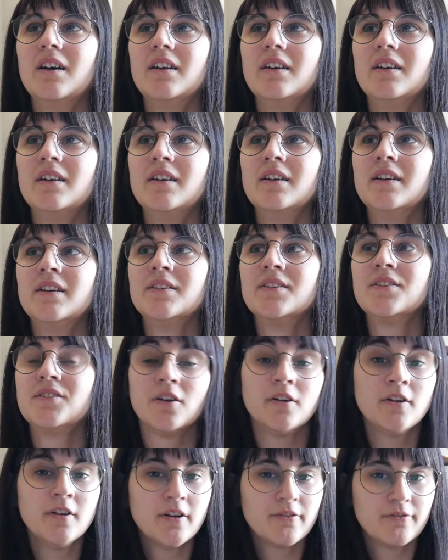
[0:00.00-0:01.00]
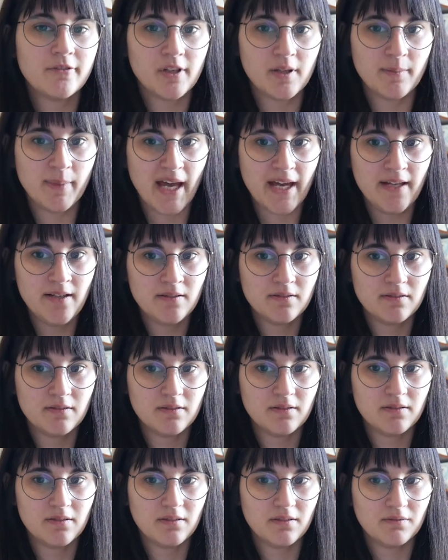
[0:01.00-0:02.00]
it started off really bad
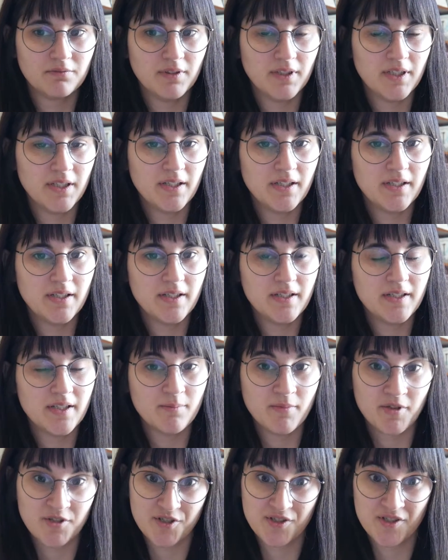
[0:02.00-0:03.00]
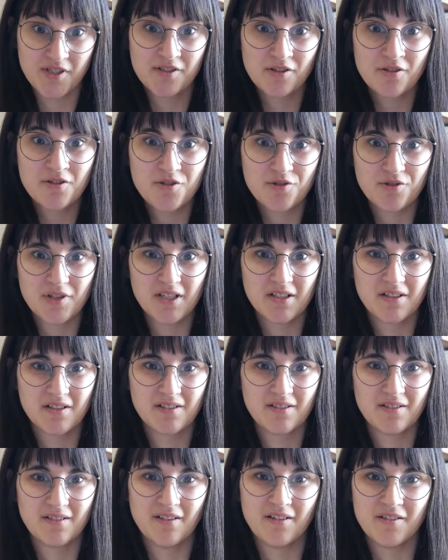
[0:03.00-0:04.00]
with emergency surgery
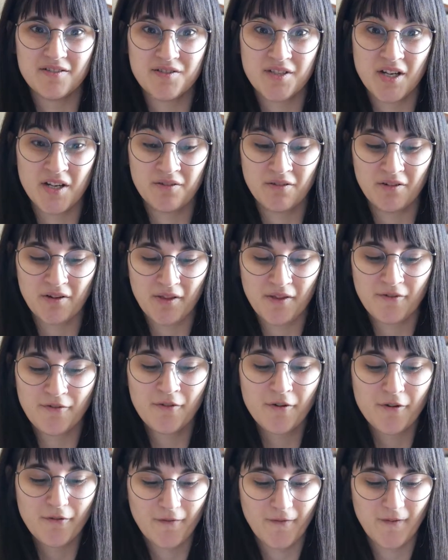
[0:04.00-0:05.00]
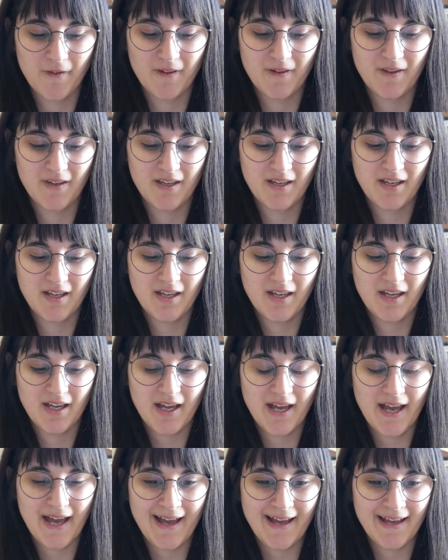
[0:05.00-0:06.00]
on January the 4th.
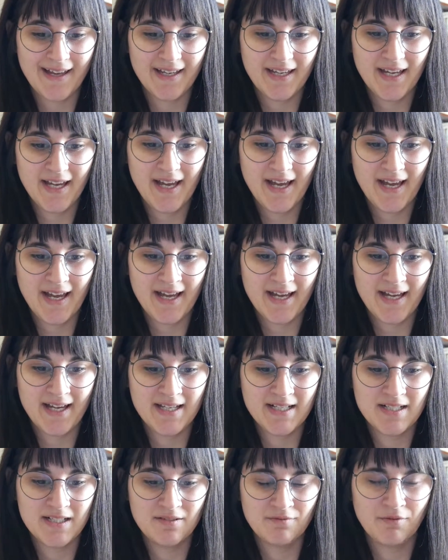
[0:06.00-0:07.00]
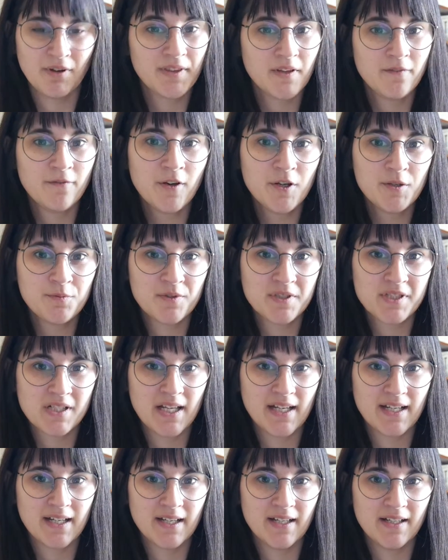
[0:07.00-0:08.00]
I had what they thought was
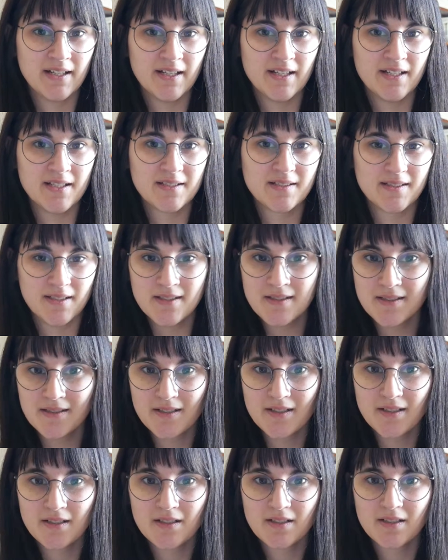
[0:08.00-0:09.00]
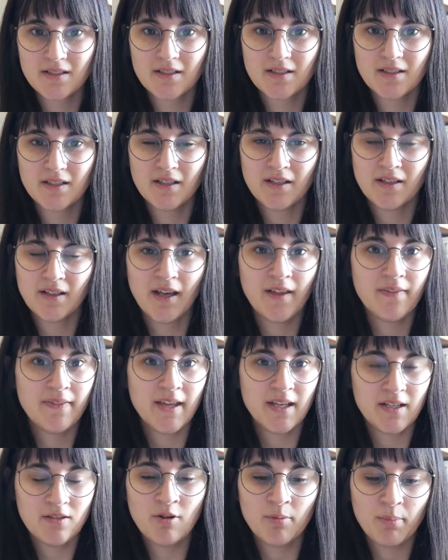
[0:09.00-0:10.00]
like a cyst, and
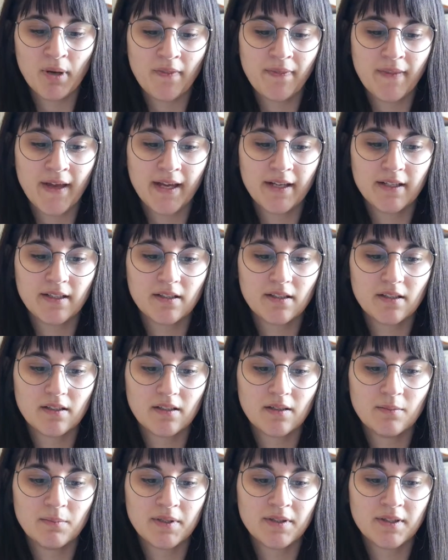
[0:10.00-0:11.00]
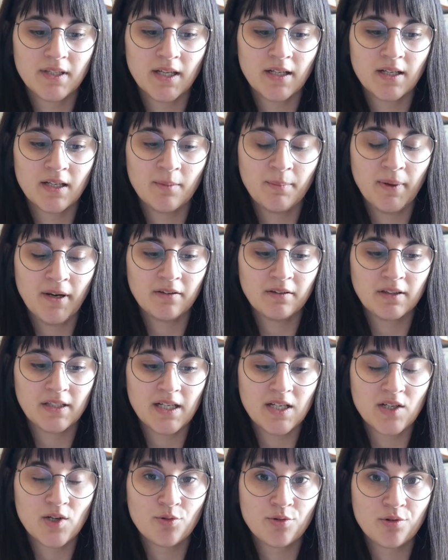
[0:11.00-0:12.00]
they knew about that. But then
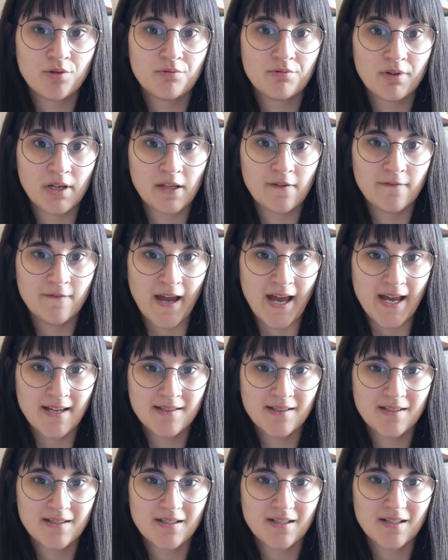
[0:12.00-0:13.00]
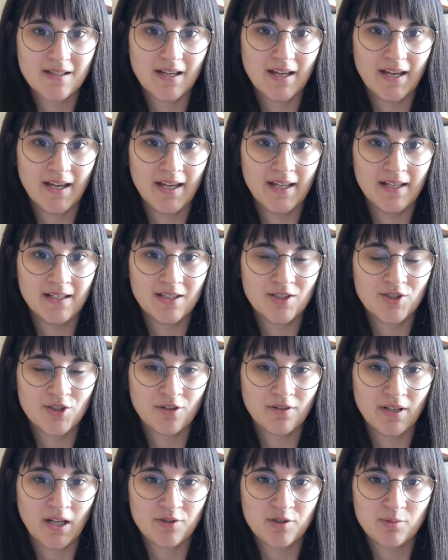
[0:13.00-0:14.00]
apparently it grew really fast, and it
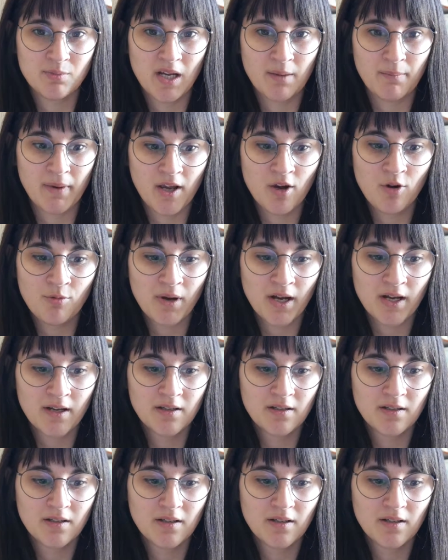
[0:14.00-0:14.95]
turned out to be a myoma.